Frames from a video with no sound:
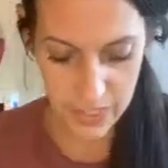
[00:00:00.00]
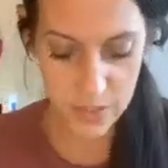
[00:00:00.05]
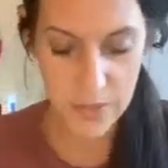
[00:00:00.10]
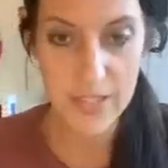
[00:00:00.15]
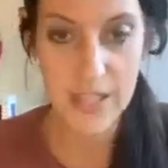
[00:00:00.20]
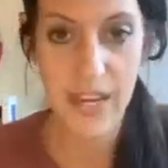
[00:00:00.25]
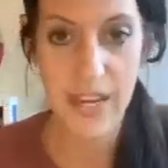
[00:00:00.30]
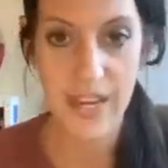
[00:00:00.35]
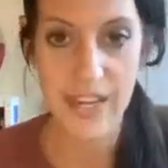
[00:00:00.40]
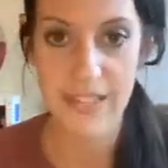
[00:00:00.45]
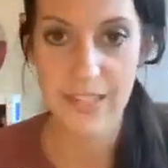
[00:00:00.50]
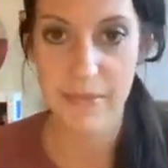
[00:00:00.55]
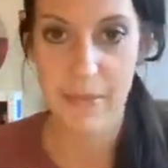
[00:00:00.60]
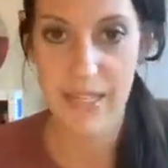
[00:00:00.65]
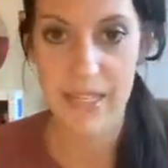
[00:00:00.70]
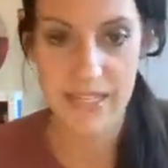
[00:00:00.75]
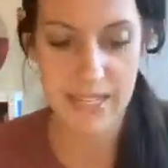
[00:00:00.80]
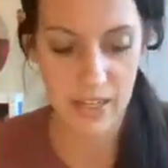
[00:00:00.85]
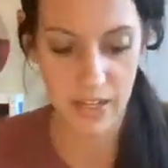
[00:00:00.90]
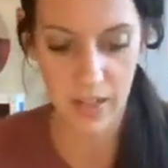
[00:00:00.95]
and use that as
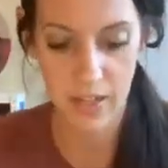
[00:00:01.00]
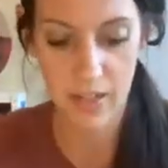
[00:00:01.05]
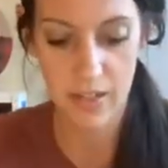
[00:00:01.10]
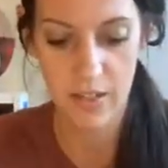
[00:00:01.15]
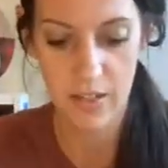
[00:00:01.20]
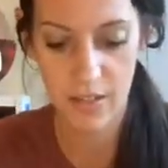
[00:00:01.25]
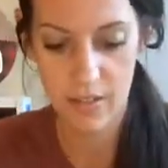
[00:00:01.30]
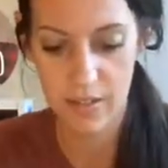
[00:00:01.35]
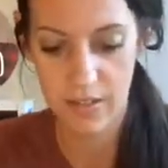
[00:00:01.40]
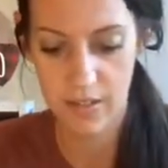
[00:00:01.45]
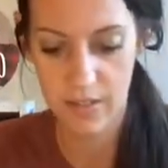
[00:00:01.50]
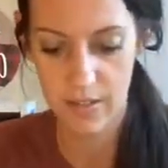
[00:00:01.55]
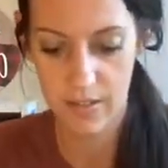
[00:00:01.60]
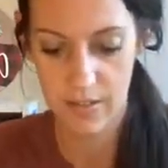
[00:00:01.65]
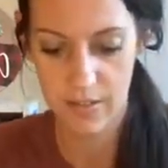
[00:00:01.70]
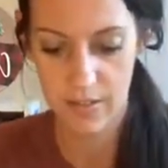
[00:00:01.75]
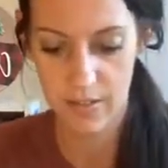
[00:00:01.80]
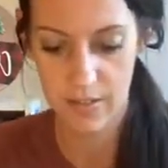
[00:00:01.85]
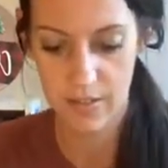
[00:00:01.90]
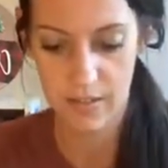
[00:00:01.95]
my center.
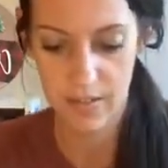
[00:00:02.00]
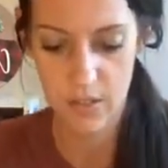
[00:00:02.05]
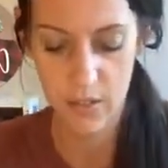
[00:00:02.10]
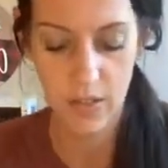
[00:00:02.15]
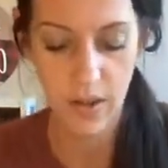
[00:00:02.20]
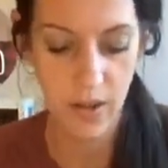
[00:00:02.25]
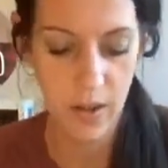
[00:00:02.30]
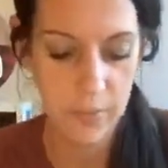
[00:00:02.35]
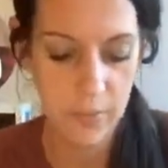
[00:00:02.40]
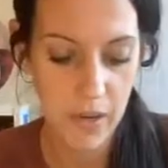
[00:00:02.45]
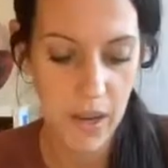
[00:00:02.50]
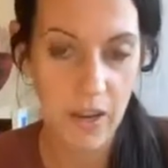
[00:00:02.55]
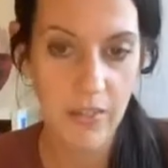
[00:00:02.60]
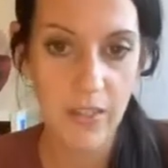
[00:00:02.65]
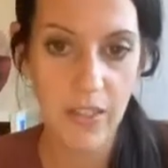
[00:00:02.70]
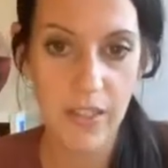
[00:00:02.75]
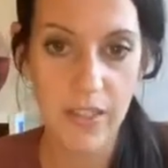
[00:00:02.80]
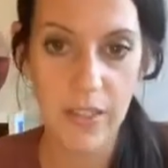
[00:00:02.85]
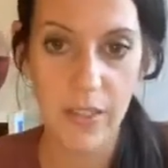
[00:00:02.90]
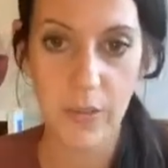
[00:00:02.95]
So now I'm
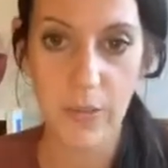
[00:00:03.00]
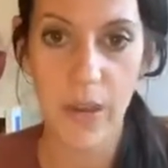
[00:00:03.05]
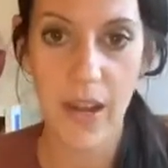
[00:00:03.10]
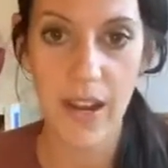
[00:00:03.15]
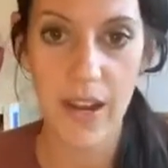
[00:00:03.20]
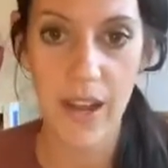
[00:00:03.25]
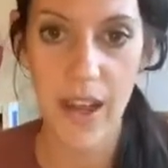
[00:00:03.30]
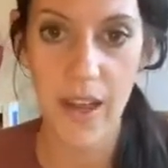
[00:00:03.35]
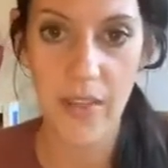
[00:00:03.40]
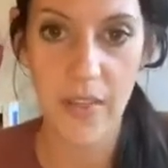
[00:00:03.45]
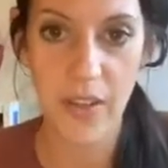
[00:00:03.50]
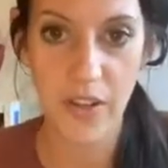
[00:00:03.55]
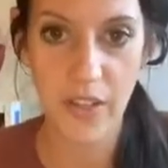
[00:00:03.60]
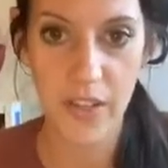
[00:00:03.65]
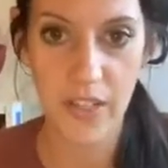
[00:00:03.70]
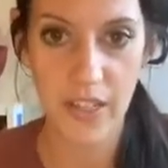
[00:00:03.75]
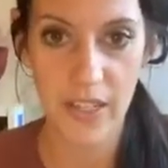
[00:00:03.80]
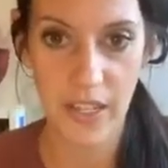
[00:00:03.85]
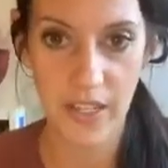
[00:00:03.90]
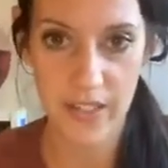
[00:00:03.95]
covering the red and the
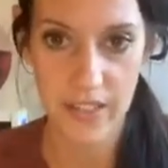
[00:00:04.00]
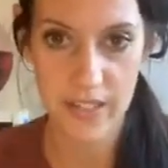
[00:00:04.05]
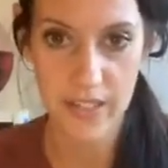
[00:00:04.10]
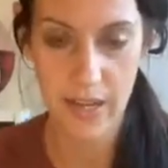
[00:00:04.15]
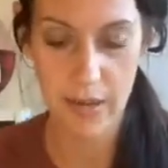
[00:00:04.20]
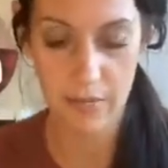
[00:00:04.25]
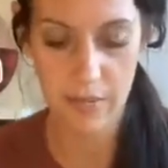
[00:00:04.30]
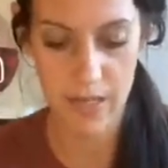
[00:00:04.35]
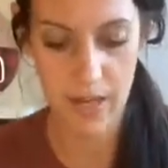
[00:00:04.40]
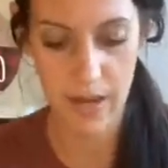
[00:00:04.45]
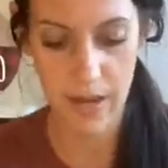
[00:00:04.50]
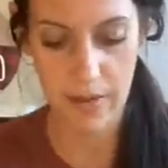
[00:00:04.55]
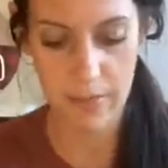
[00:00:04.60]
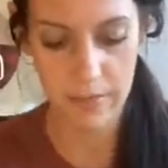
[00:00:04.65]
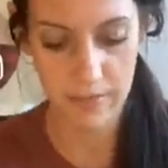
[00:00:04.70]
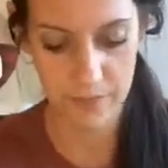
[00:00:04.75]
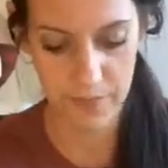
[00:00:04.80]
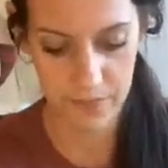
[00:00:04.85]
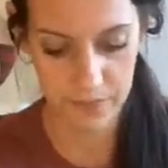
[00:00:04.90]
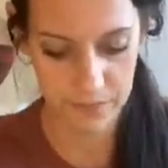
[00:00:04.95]
green at the same
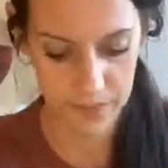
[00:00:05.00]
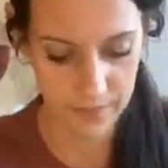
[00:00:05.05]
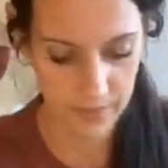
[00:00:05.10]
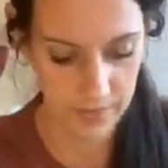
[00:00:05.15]
time